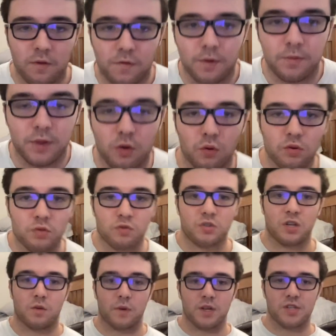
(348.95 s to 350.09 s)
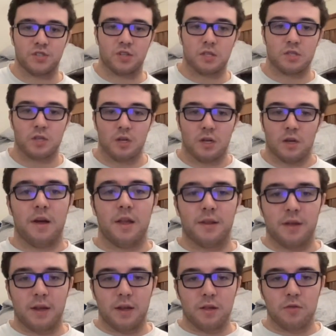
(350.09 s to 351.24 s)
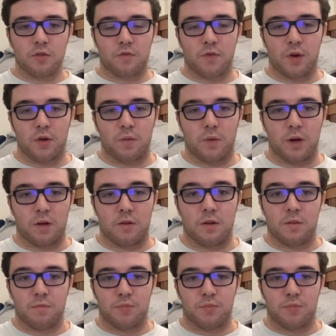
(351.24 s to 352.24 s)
from the older generations, and it looks very well.